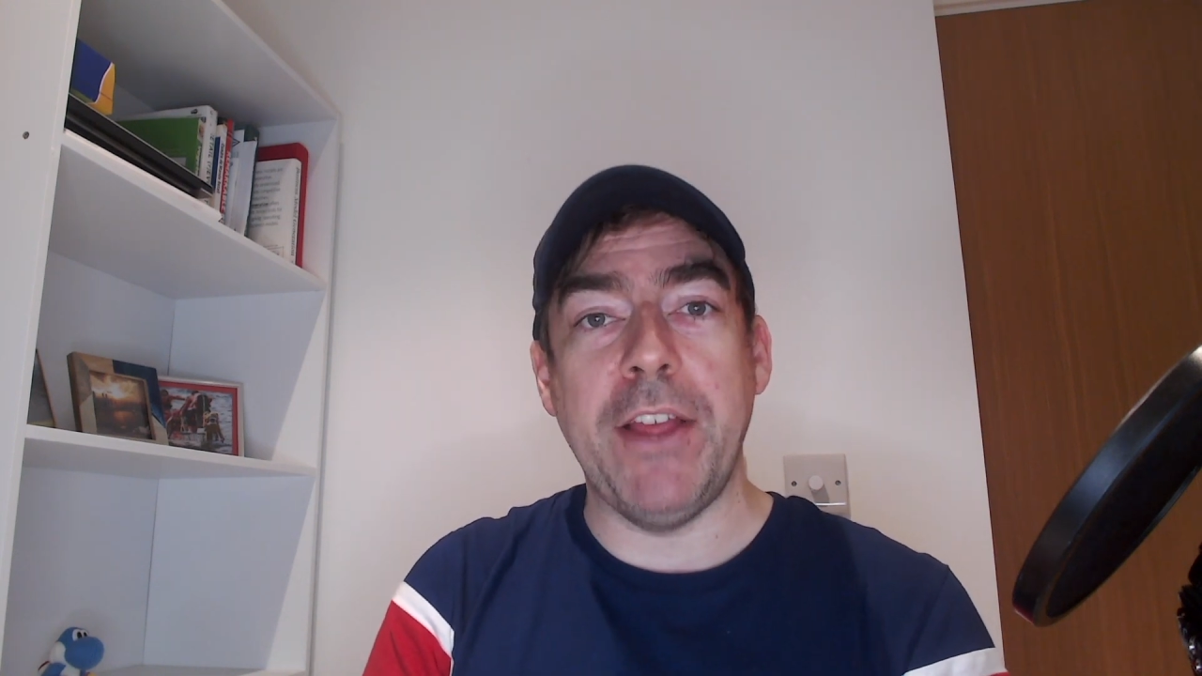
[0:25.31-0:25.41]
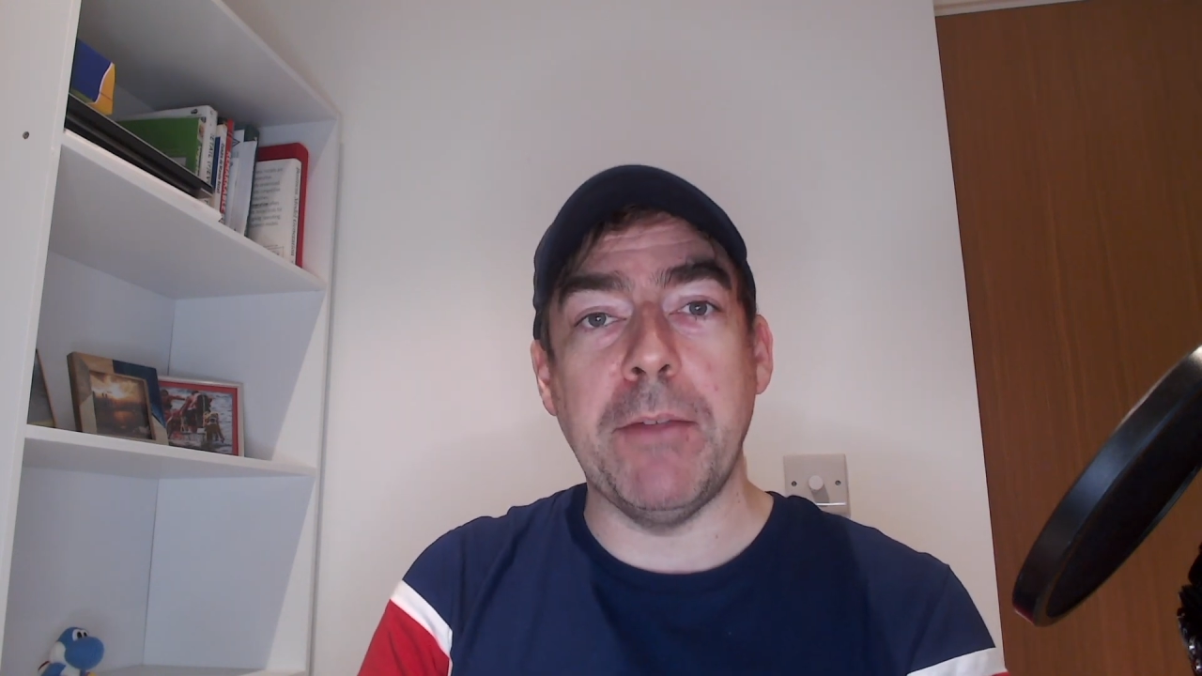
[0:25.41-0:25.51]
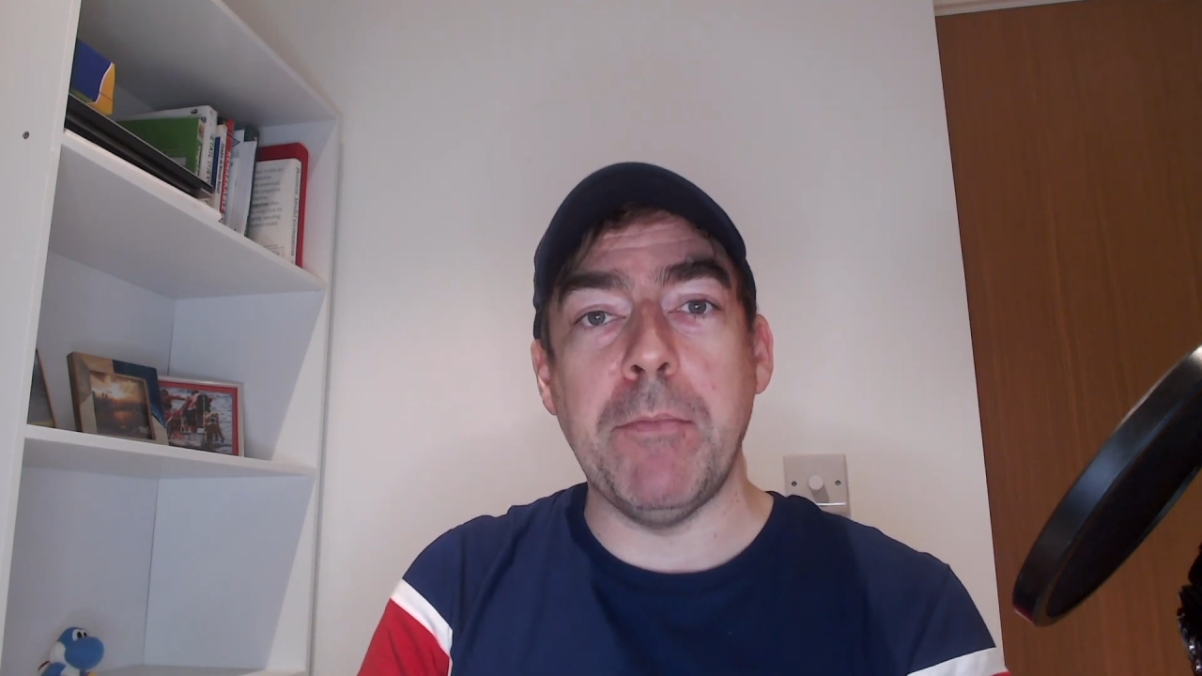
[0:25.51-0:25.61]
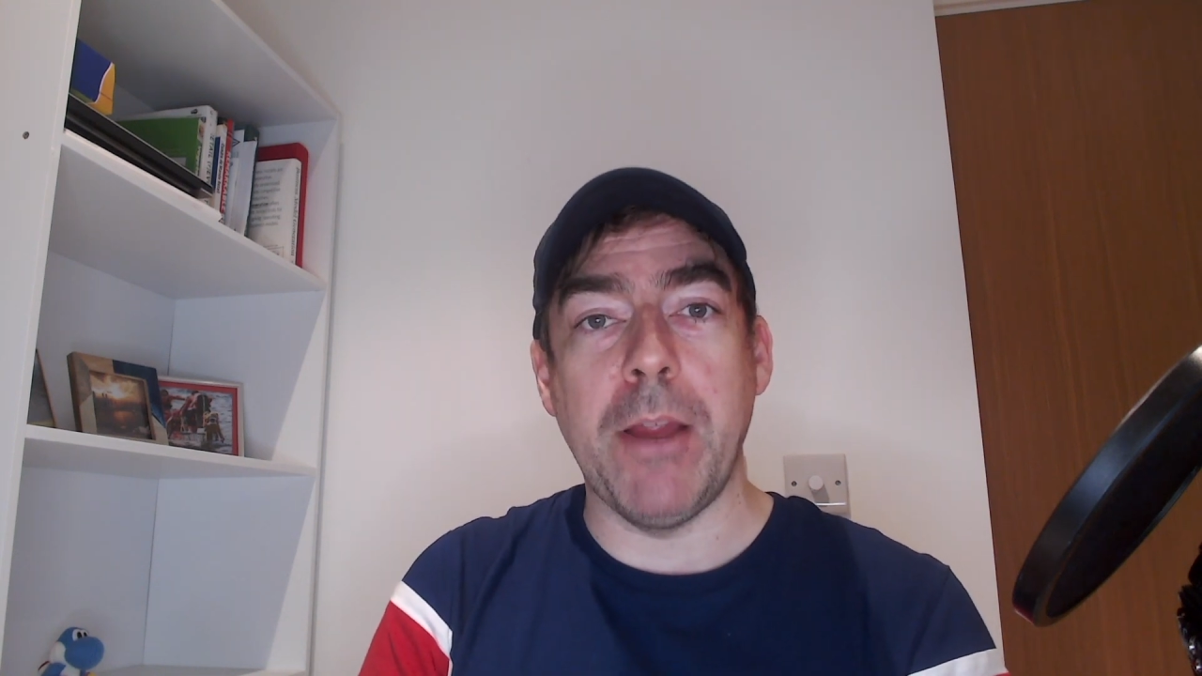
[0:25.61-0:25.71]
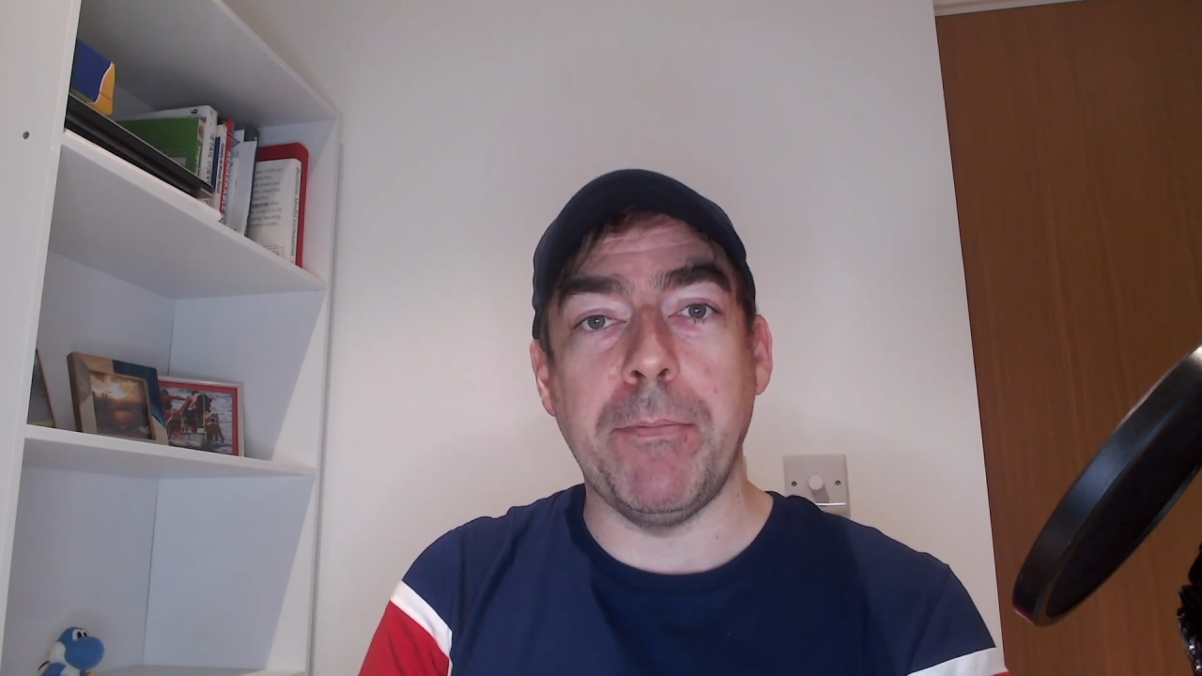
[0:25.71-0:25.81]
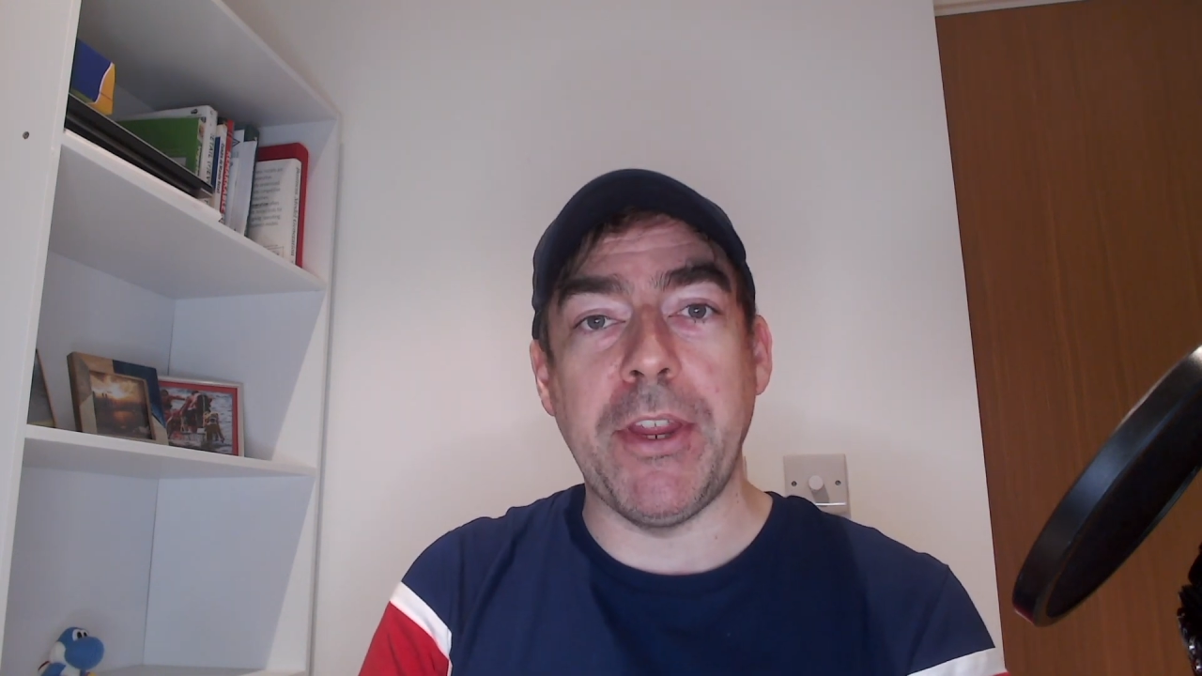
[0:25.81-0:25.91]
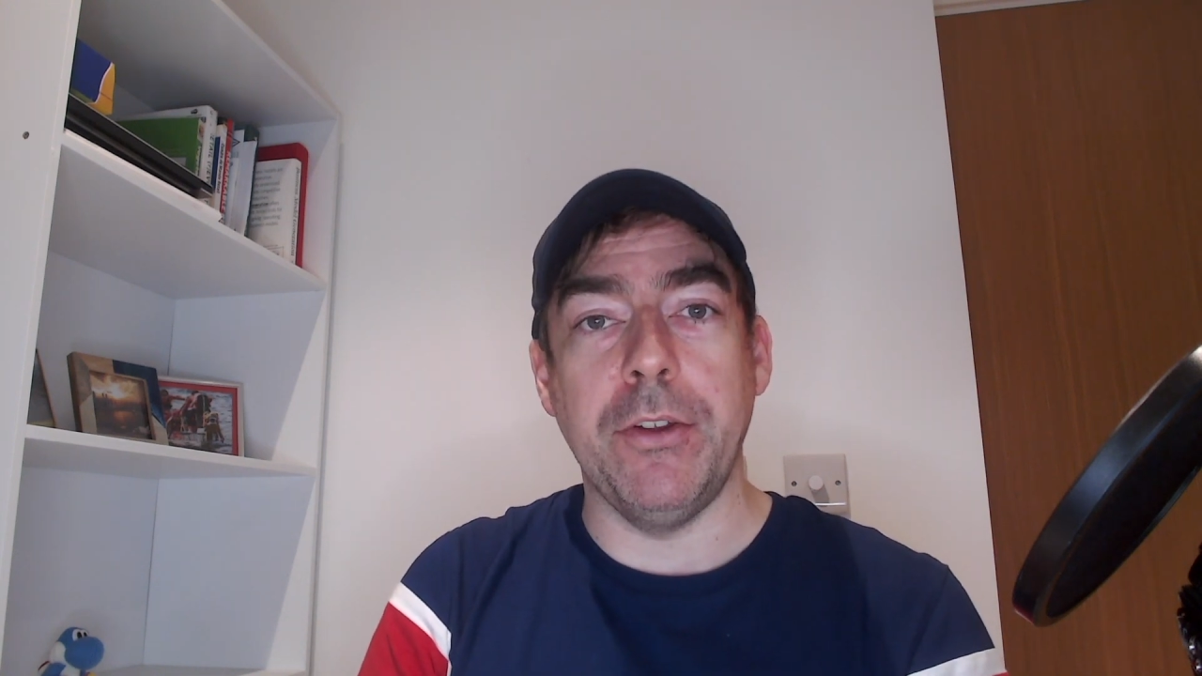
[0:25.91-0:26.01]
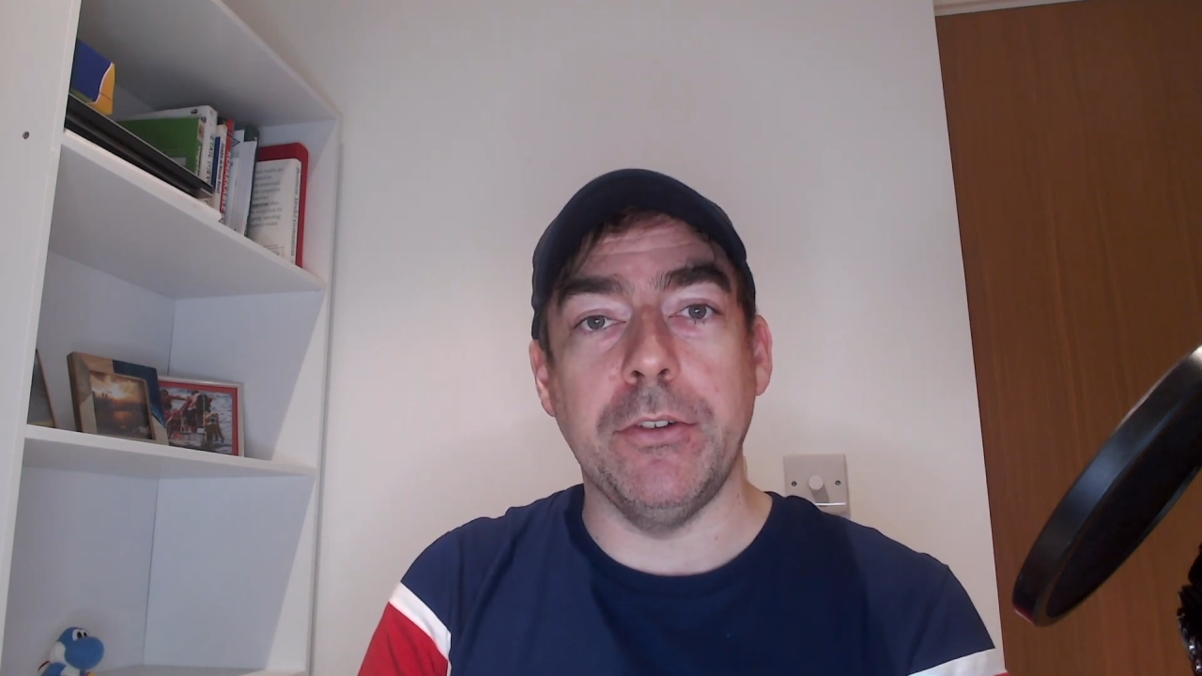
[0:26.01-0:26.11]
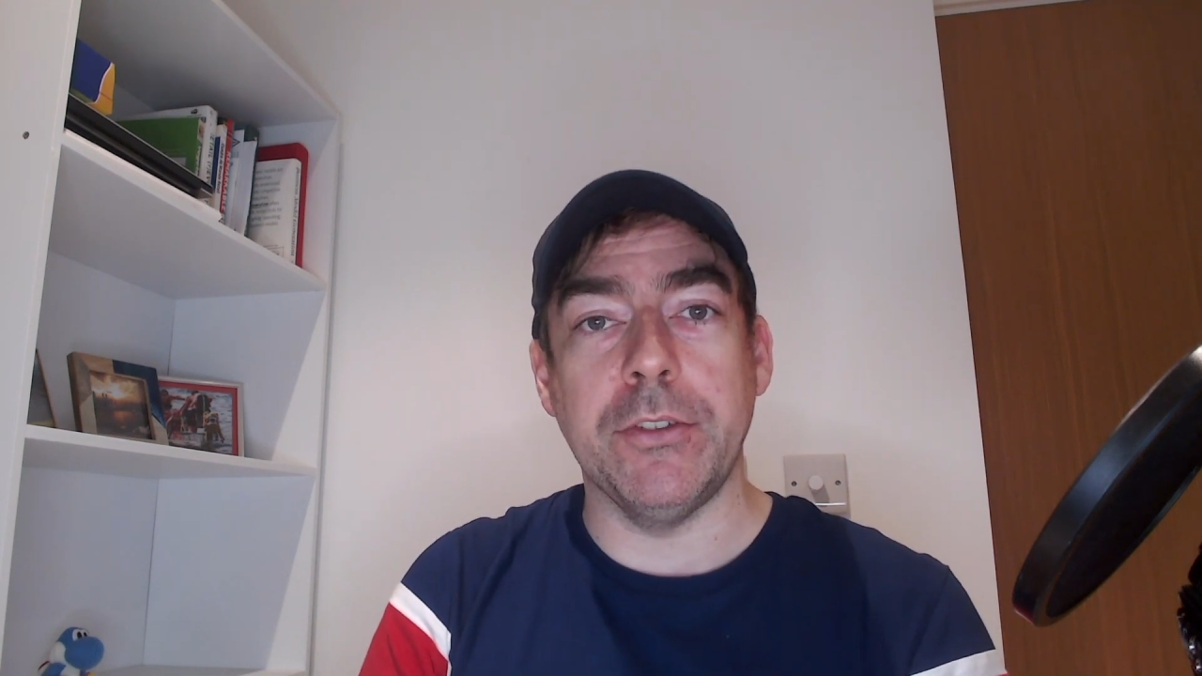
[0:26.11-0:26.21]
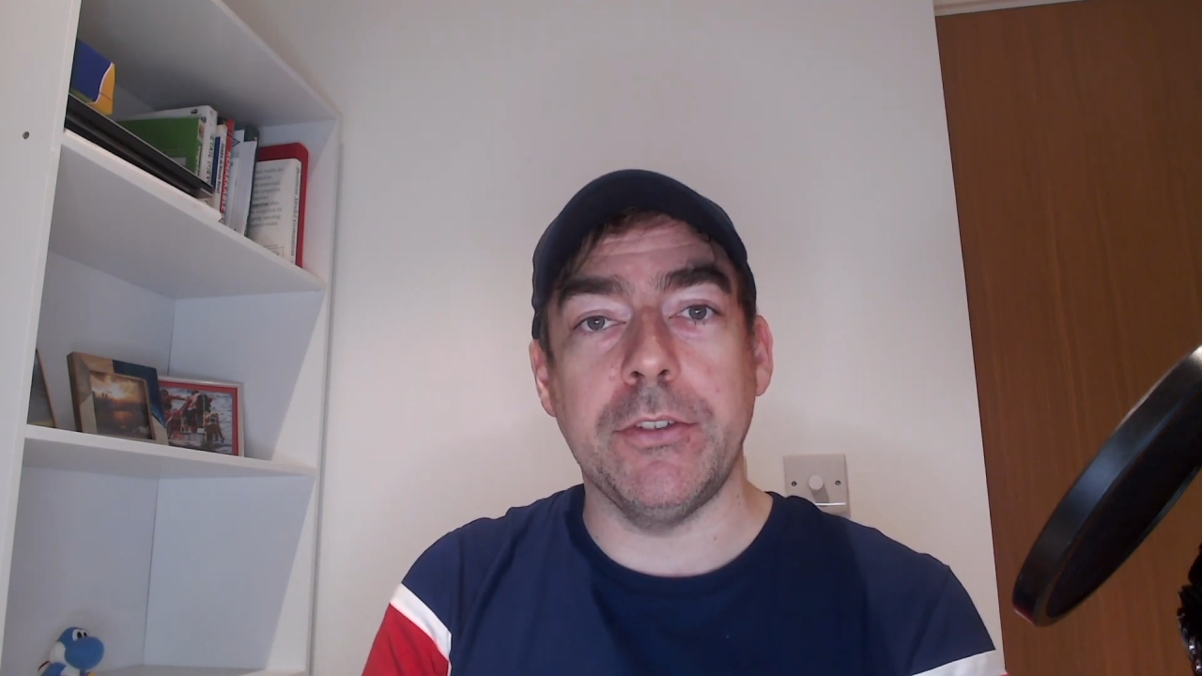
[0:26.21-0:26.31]
might be
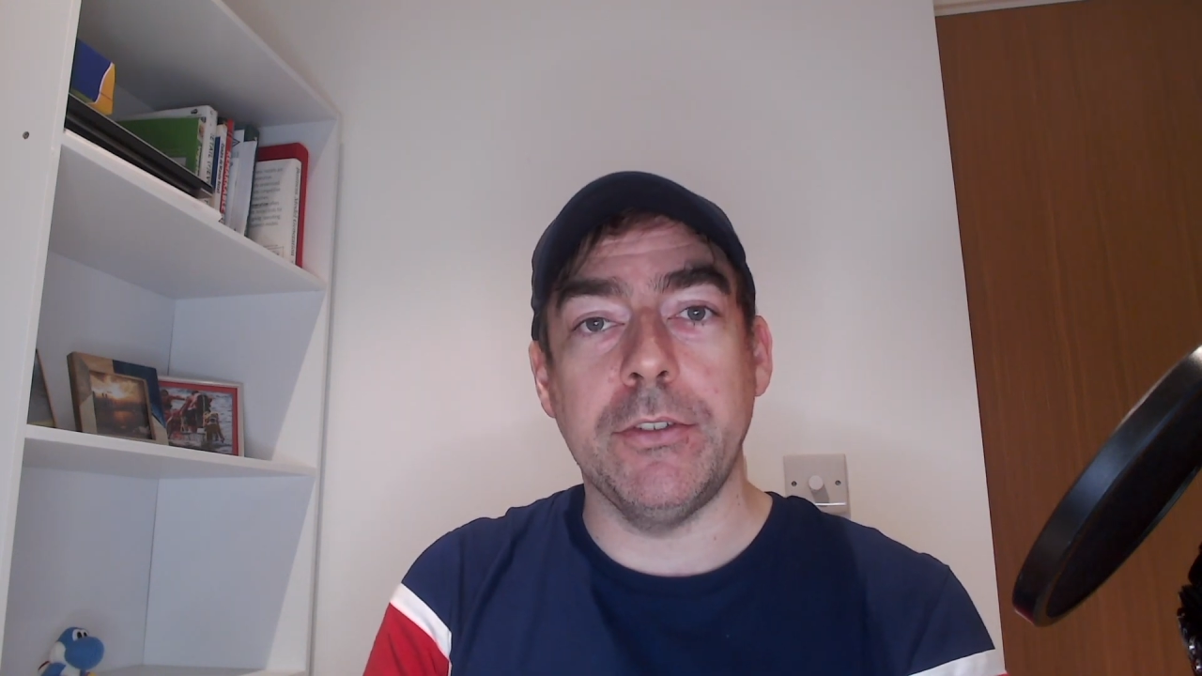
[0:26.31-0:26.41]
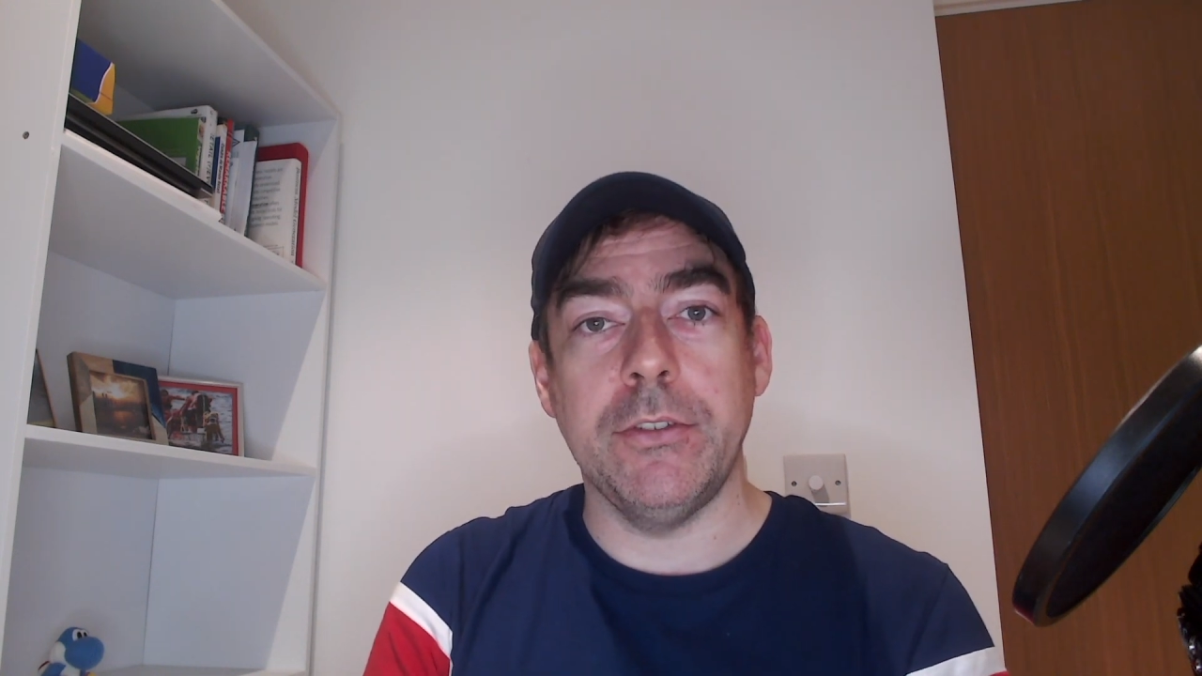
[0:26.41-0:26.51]
used.